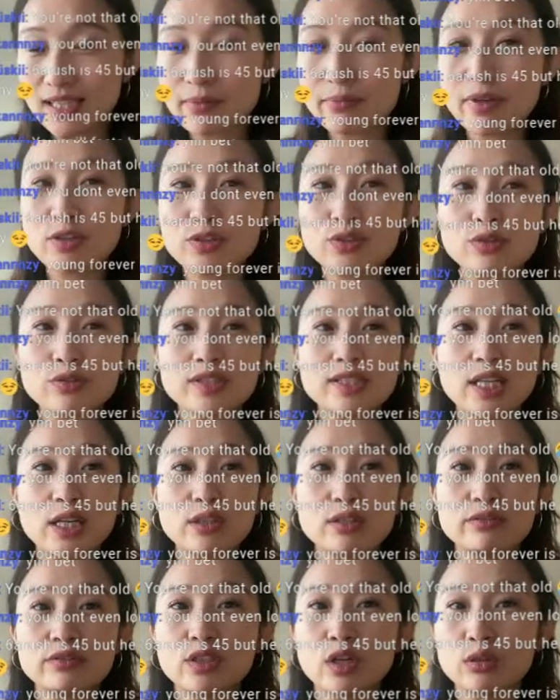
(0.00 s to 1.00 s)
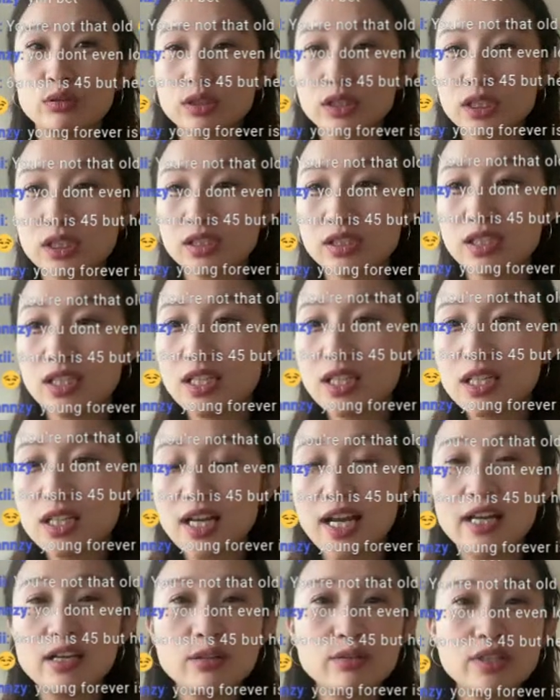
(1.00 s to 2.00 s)
I'm also scared of ghosts.
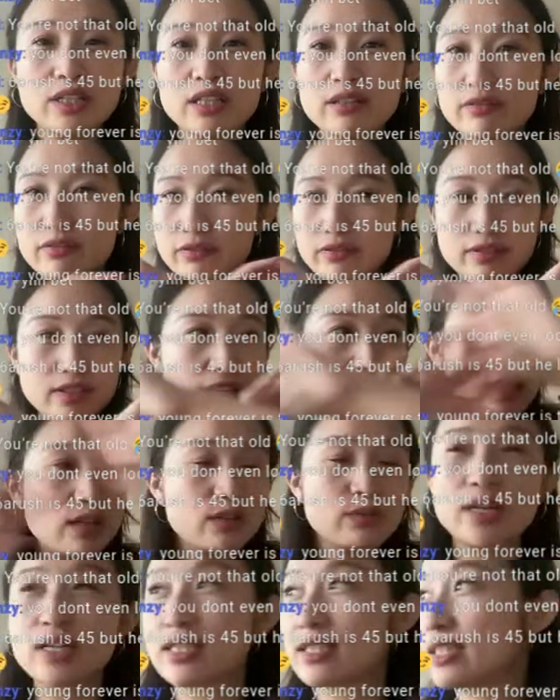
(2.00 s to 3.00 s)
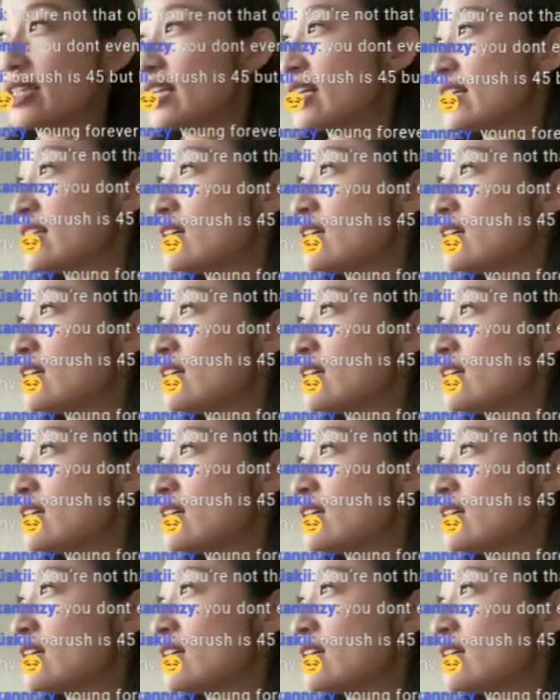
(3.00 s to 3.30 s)
I don't want to see any